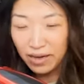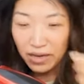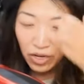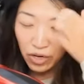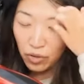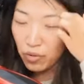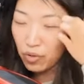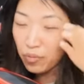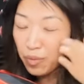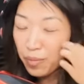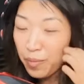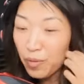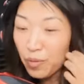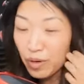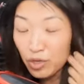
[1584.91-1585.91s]

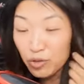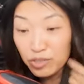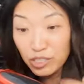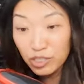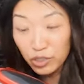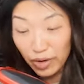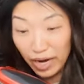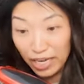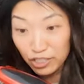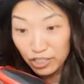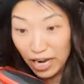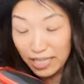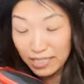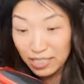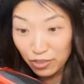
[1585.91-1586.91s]
Remember when you did your
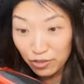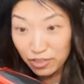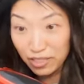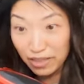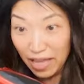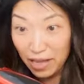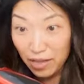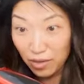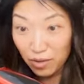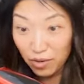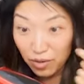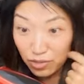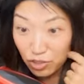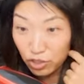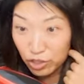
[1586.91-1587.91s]
headshots and you did that
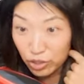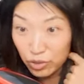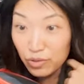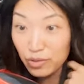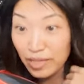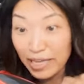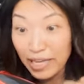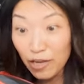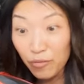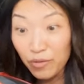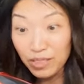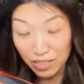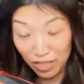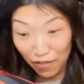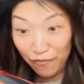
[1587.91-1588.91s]
shoot? Like it
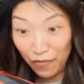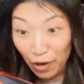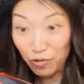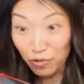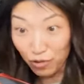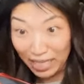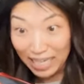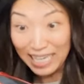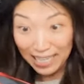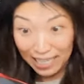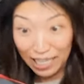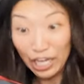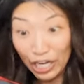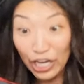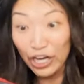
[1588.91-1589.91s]
felt
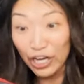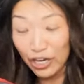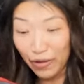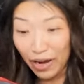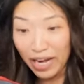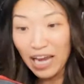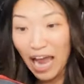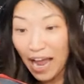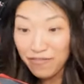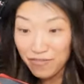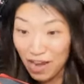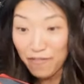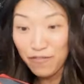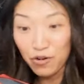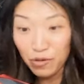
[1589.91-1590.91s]
good, right? I've
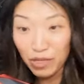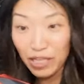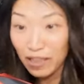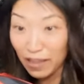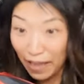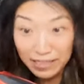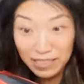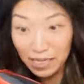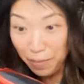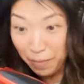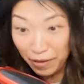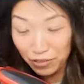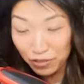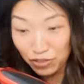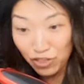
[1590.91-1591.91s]
never really liked any
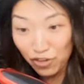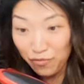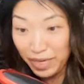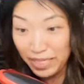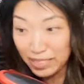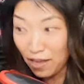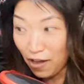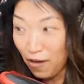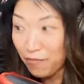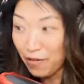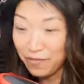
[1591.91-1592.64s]
pictures of myself.